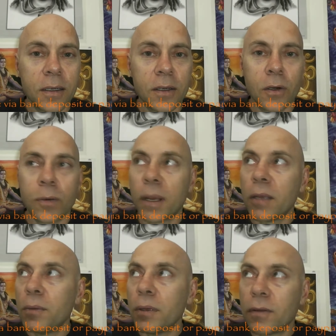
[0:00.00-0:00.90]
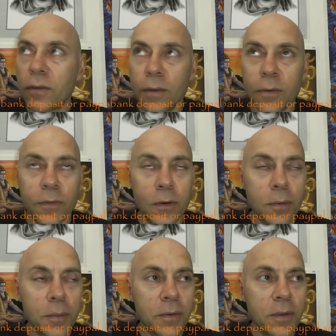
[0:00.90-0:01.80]
Or maybe it's the
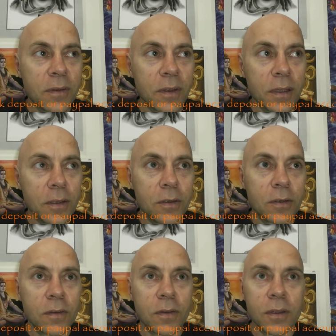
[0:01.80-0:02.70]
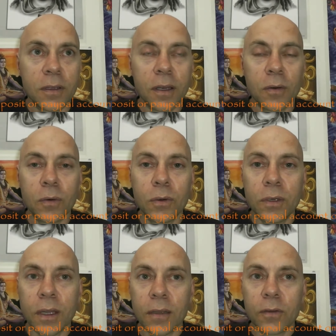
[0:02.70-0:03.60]
form of intelligence that
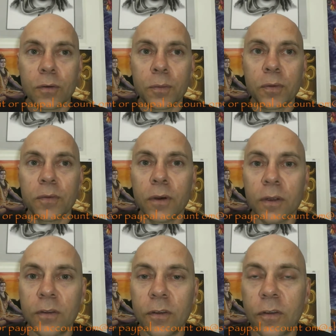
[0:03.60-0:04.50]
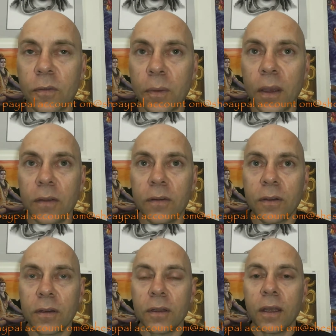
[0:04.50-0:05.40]
coordinates or provides the space
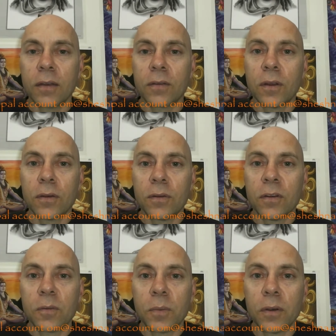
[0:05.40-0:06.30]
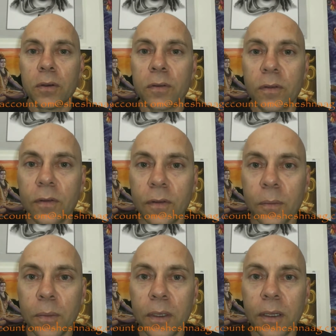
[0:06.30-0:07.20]
that allows those experiences to
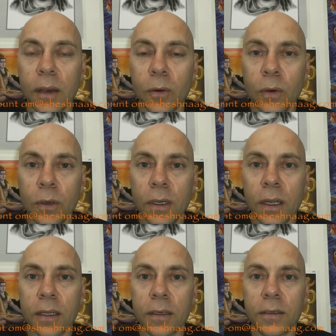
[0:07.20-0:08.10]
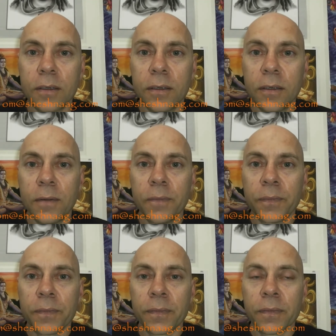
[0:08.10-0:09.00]
be coordinated.
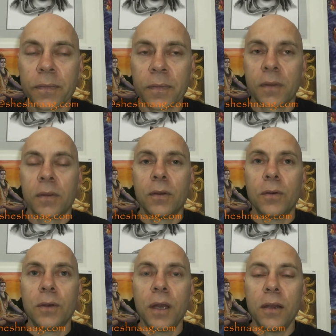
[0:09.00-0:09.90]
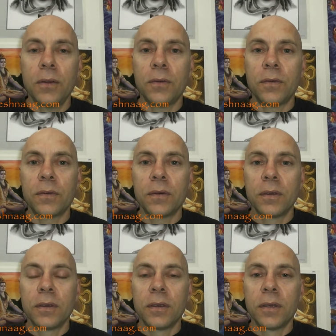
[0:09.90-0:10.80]
Who knows?
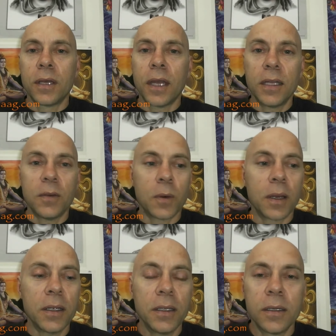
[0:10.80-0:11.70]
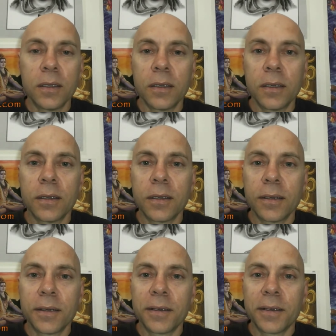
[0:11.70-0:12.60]
Anyway,
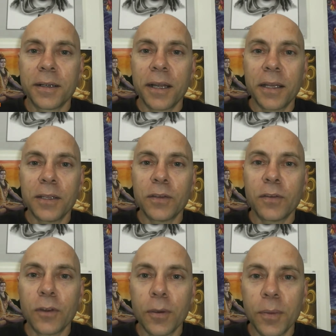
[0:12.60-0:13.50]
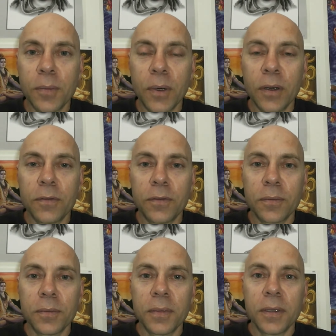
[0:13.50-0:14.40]
how do you stop your mind
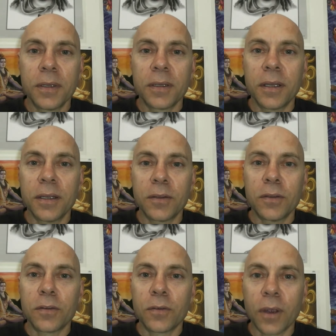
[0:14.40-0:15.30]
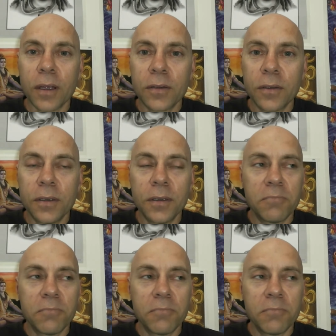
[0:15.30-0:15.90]
from getting distracted